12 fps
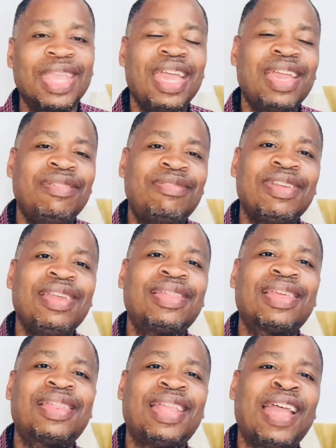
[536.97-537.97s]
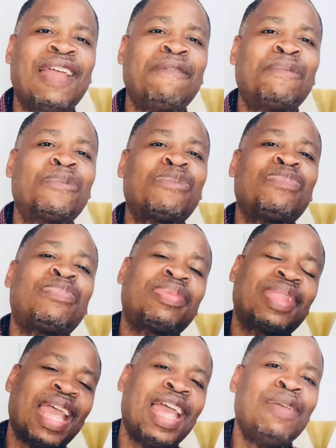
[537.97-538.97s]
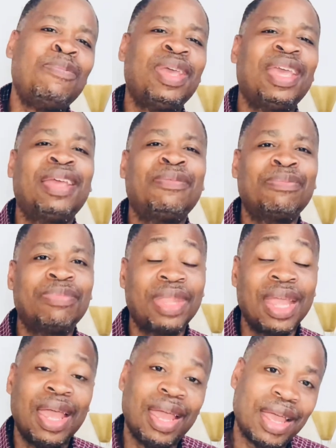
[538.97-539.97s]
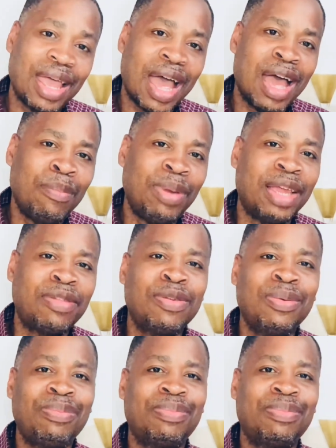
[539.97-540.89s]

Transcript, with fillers: In Jesus' name, amen. God bless you.